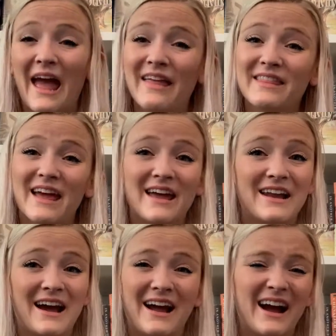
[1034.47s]
And then
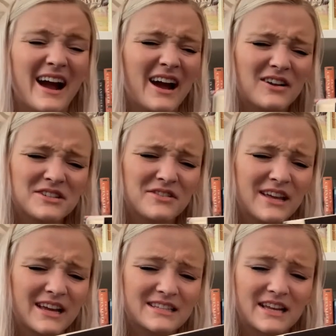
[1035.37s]
I also
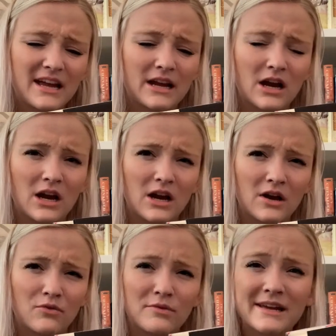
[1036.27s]
think it's like
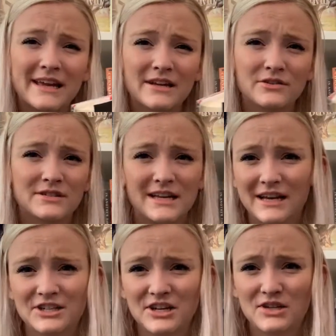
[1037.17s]
a rekindled
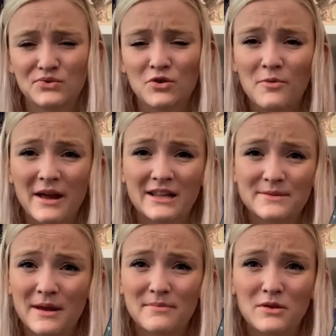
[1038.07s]
second chance
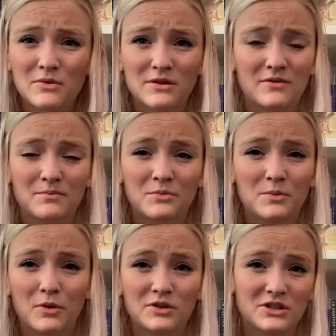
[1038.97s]
romance, maybe, with the
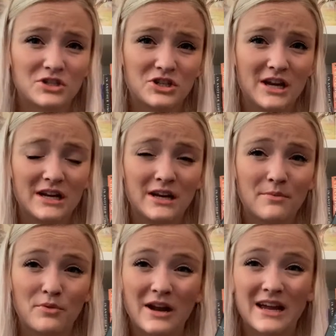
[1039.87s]
person she ended
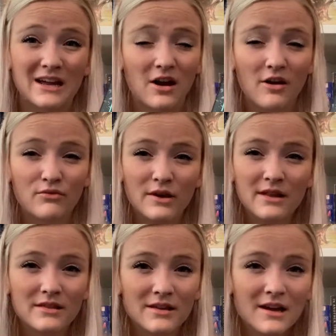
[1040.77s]
up breaking it off
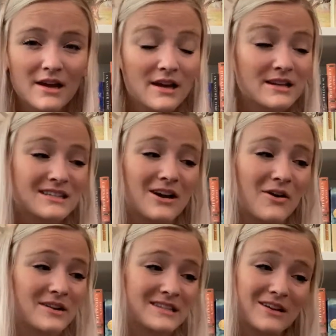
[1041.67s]
with.
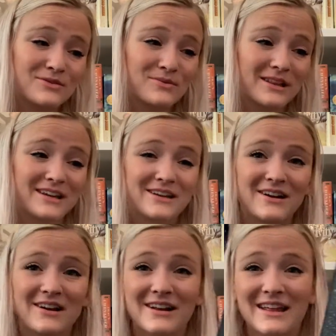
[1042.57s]
So it sounds really
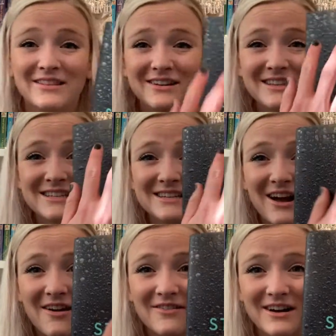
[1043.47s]
good, and look at this
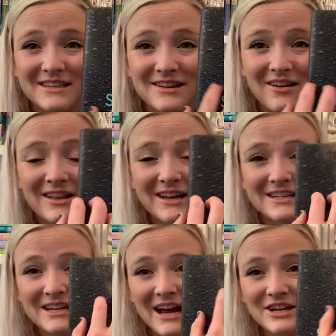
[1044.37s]
cover. It's got like
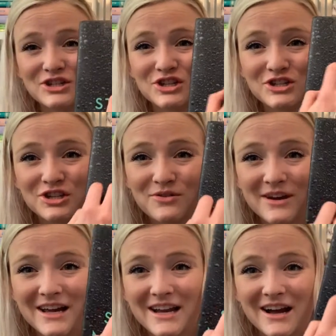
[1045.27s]
texture to it.